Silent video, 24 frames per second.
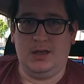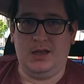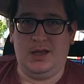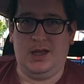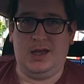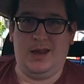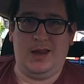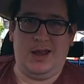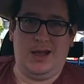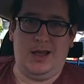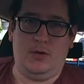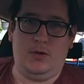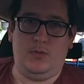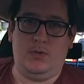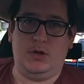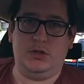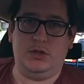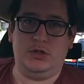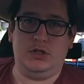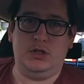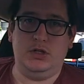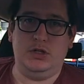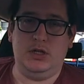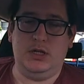And how
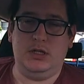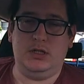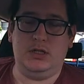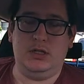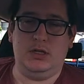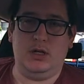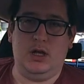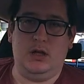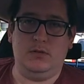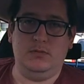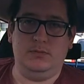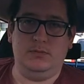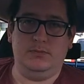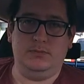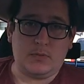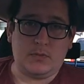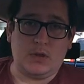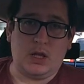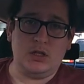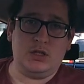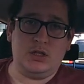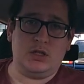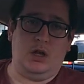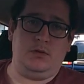much do you need to know?
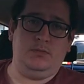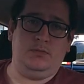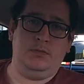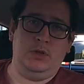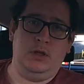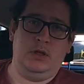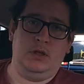So,